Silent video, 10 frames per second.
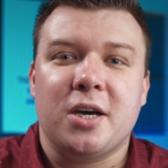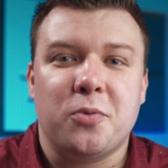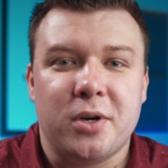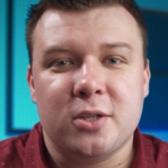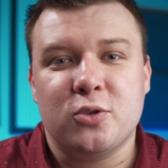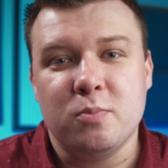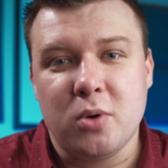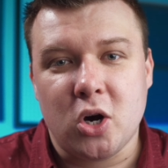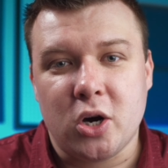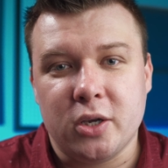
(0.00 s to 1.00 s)
are ready to
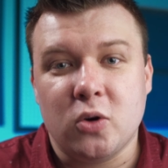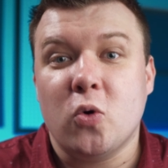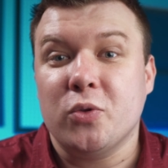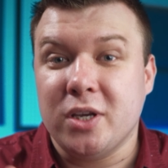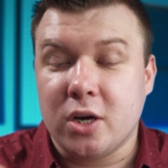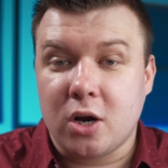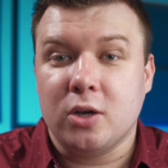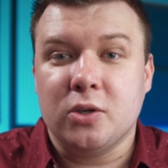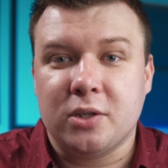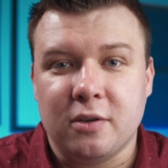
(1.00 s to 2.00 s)
buy or they are
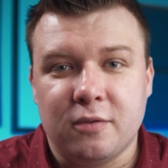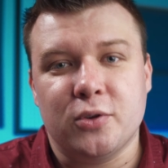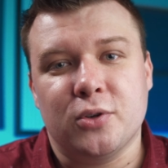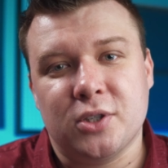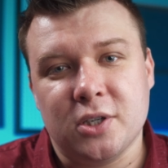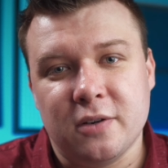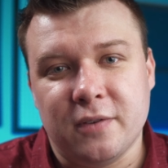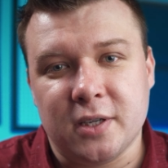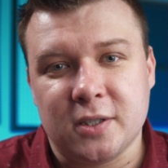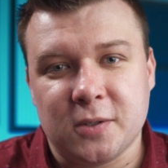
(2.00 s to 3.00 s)
looking for your
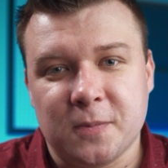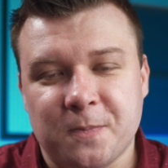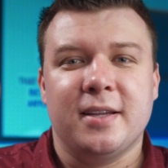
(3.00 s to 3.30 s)
service.